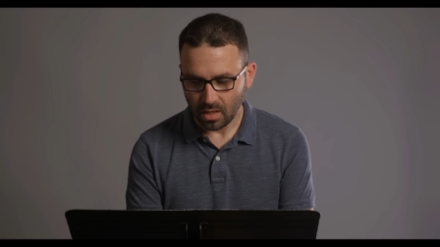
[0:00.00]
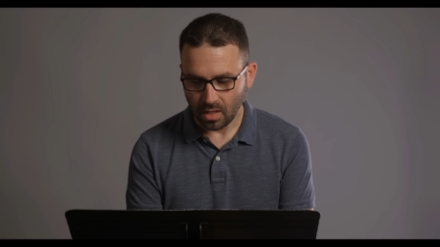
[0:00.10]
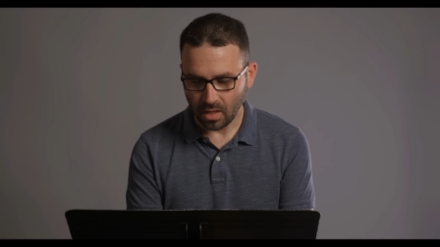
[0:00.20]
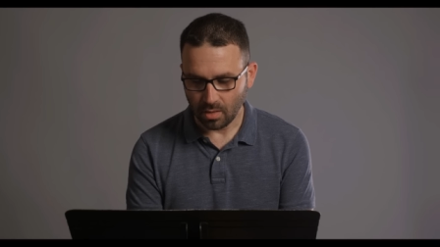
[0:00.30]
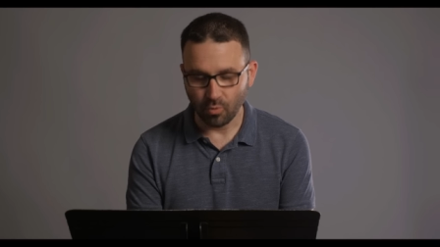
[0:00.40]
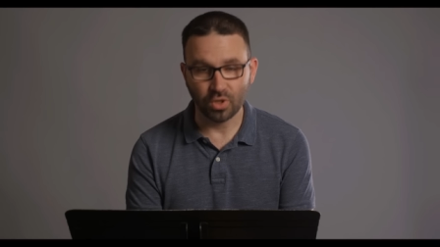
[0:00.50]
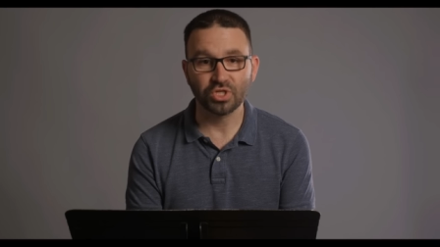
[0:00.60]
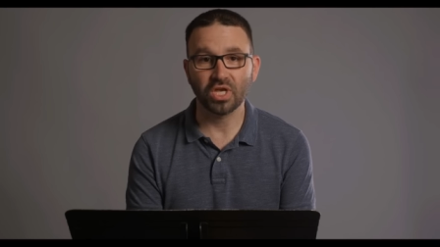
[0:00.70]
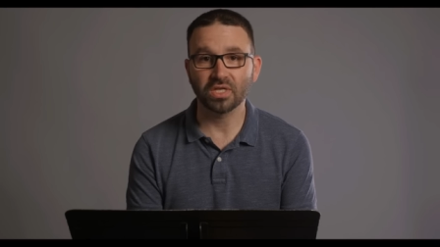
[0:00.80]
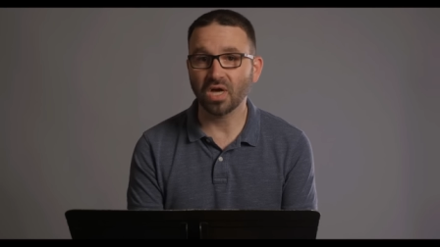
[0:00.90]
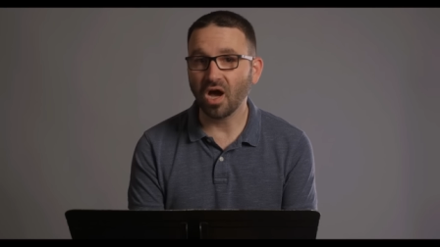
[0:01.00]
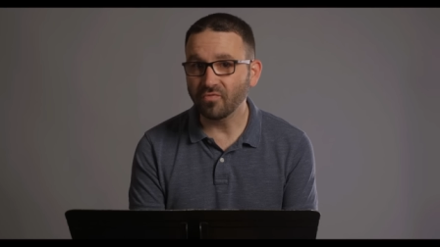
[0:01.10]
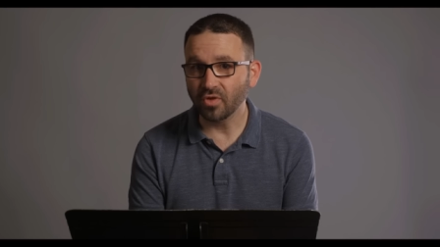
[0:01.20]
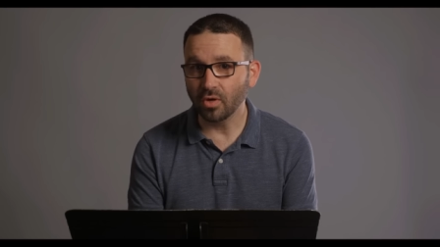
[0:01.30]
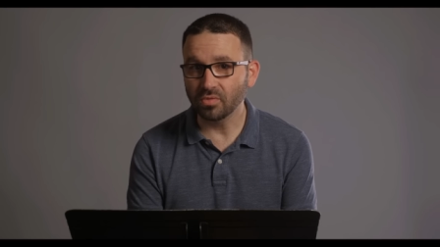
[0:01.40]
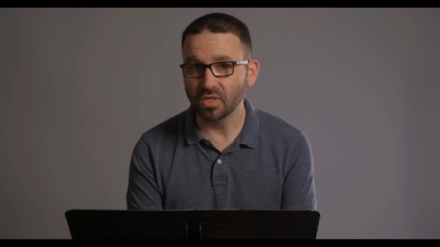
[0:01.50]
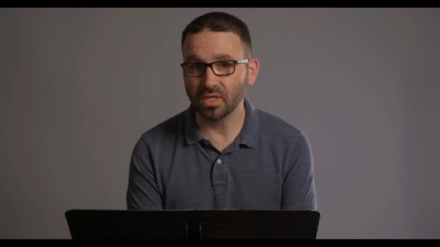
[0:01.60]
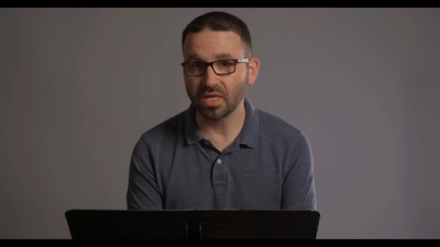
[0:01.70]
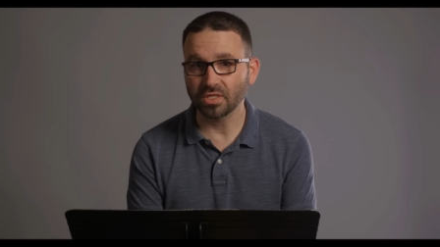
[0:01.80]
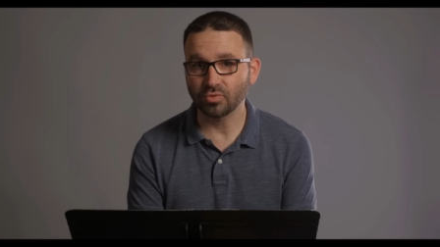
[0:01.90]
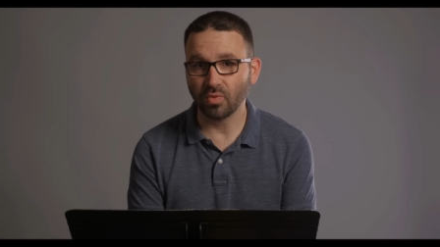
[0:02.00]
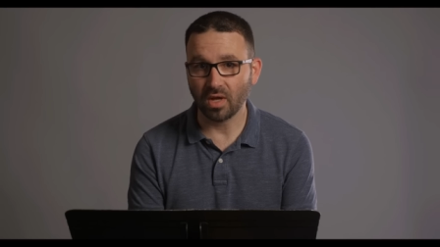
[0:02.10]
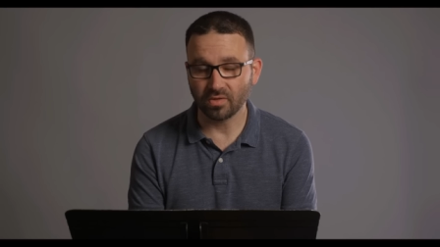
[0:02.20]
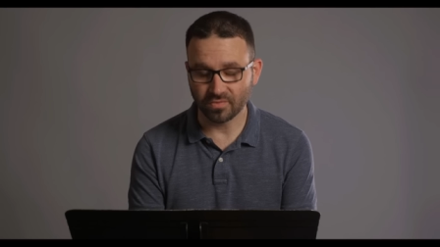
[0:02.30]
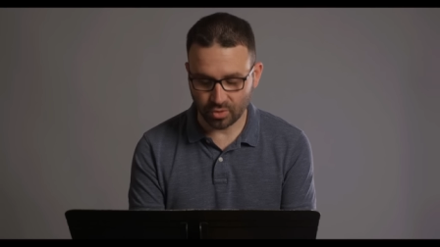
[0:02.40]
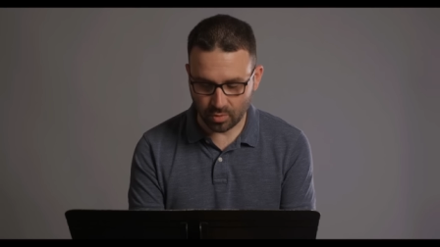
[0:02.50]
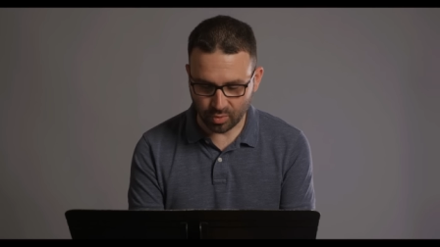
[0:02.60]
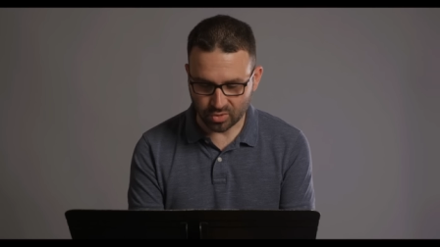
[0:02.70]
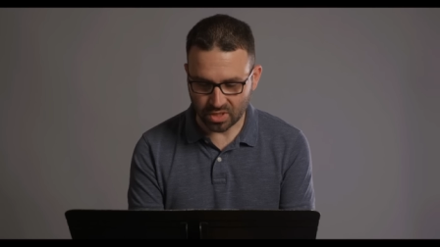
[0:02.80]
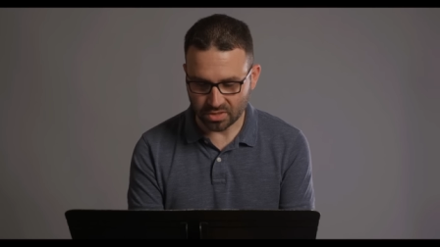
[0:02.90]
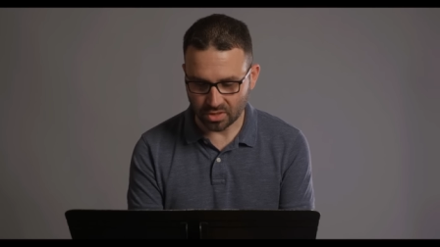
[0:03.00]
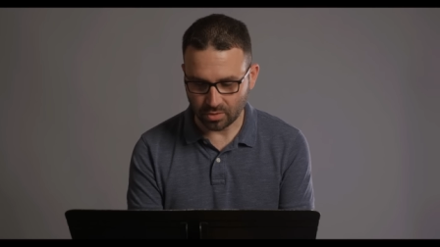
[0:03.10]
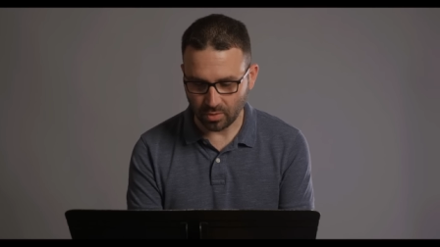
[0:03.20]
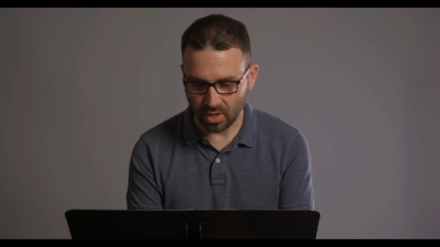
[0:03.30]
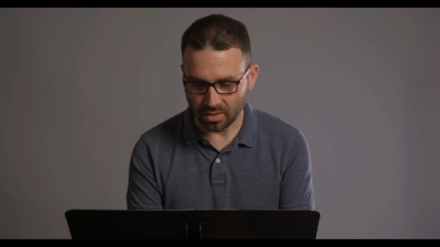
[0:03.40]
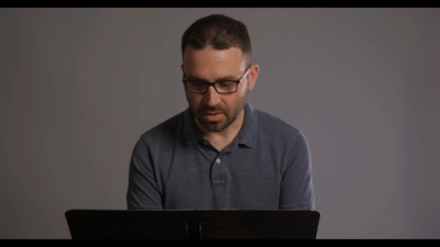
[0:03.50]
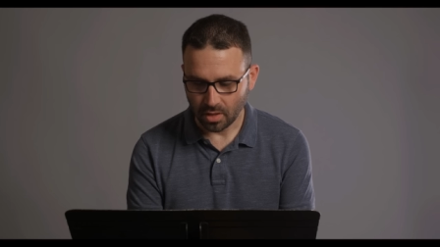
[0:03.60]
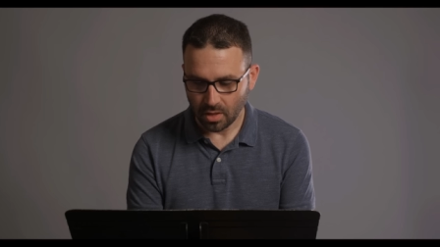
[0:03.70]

um, which kicked off the, the latest round of street protests in Iran,